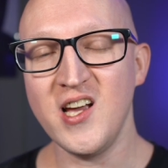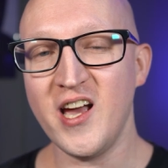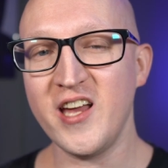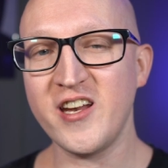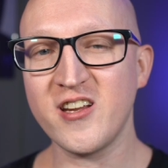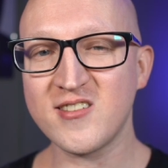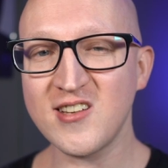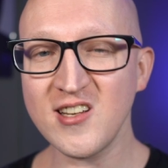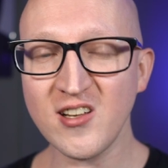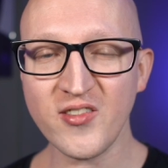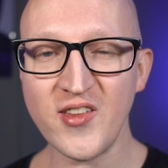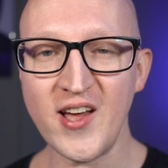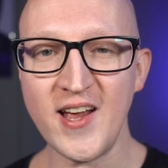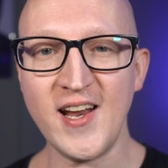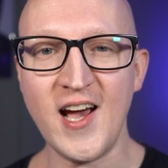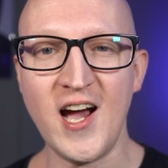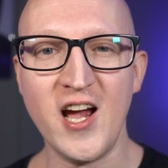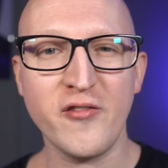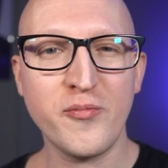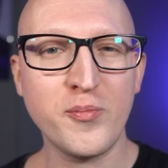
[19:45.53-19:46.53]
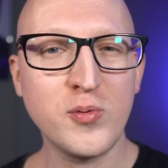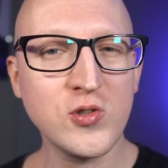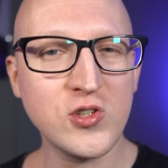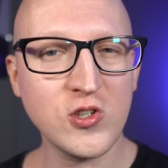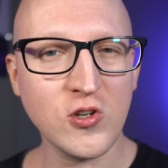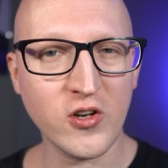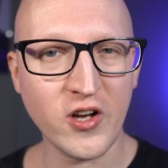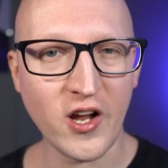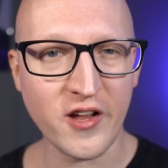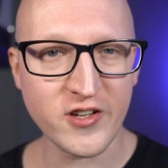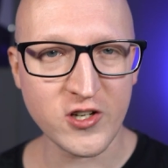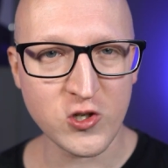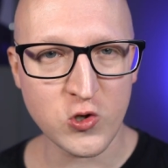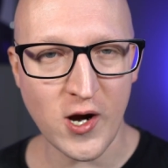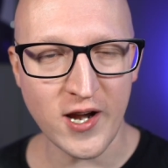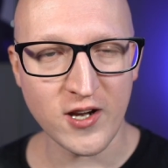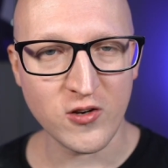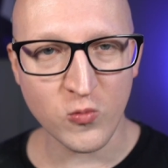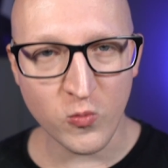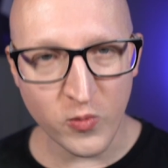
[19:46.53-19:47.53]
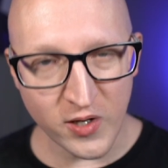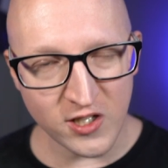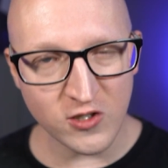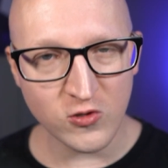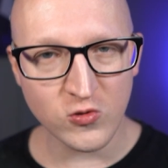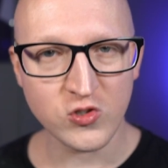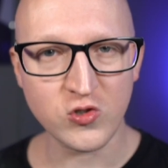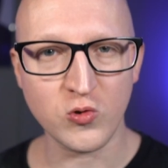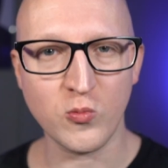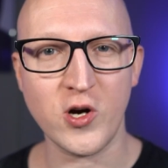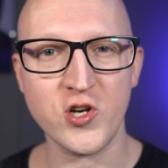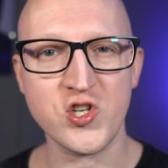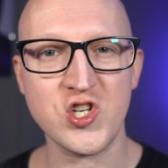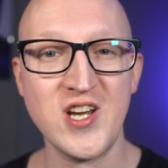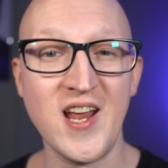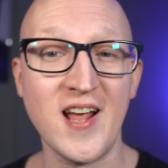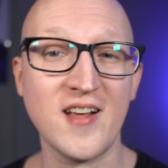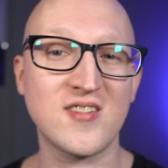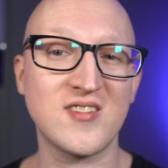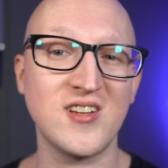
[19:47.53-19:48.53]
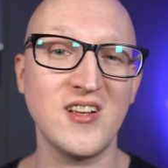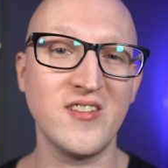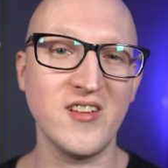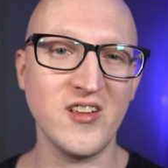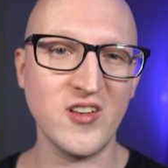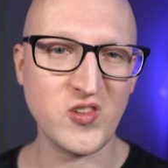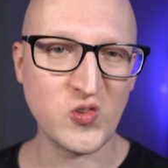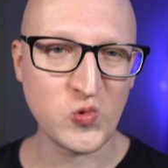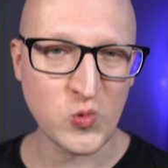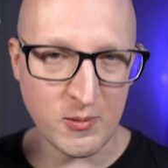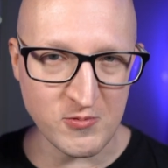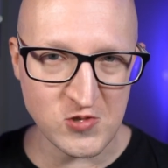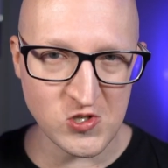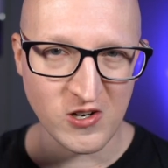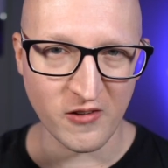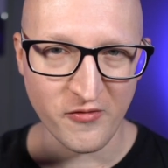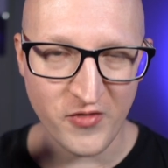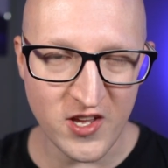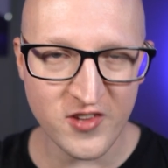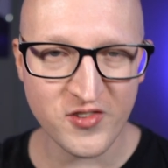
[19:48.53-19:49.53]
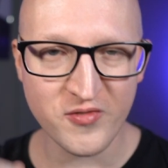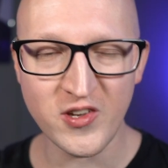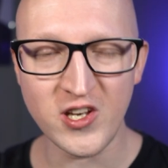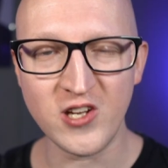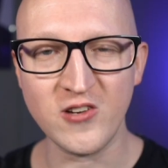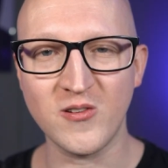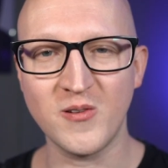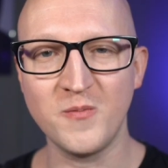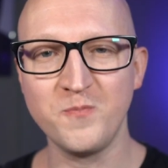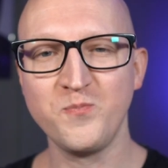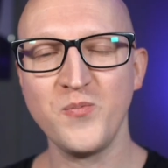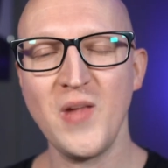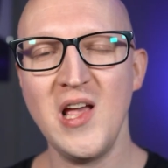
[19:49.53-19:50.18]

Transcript: And until then, I've put you another great video to watch next in the description of this video.